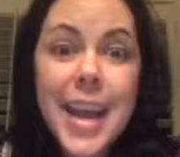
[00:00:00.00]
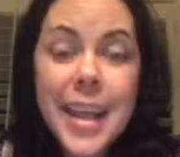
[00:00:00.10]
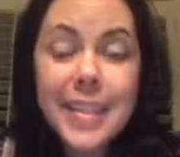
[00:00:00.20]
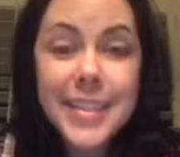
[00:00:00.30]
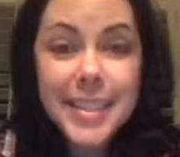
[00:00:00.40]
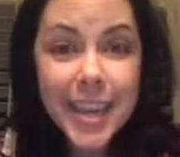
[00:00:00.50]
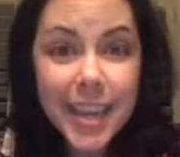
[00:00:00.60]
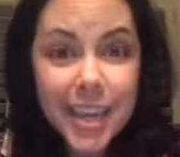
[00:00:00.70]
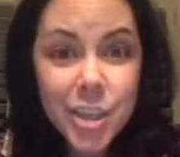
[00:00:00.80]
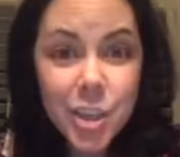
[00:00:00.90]
the
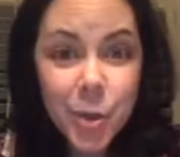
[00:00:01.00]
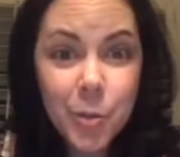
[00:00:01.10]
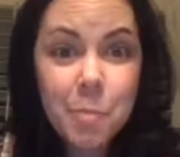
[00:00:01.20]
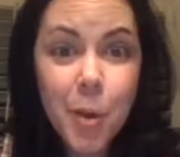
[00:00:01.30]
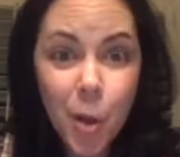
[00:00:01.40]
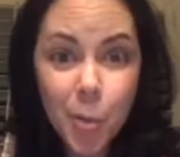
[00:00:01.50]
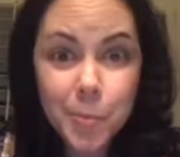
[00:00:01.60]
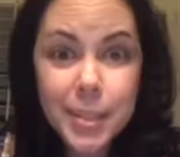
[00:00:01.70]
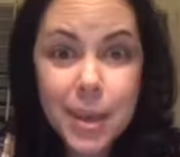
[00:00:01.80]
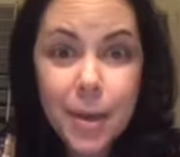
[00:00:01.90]
skin issue
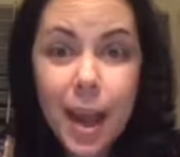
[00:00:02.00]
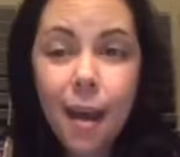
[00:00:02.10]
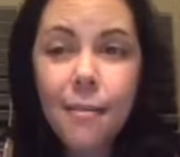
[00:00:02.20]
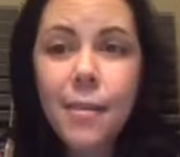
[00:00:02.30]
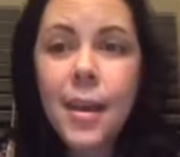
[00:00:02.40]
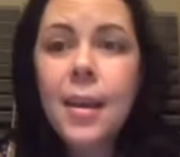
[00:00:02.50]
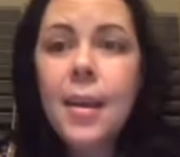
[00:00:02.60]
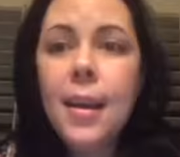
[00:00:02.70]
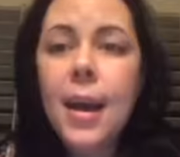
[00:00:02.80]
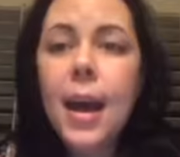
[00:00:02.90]
balms that we have.
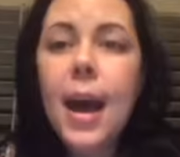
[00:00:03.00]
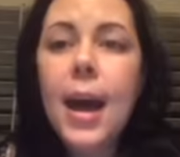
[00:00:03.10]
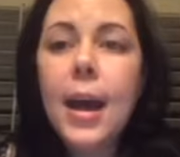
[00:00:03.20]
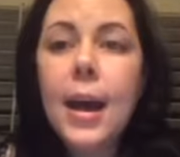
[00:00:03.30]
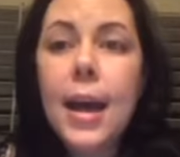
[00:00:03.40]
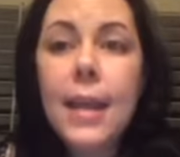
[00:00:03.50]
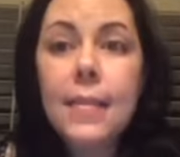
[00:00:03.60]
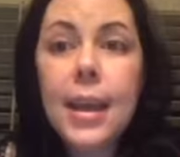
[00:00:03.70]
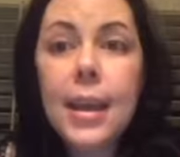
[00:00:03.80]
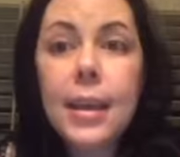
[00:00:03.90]
And
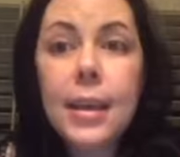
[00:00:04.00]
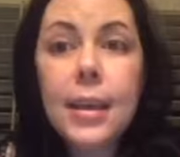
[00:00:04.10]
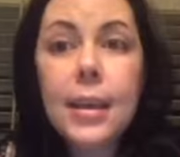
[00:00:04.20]
then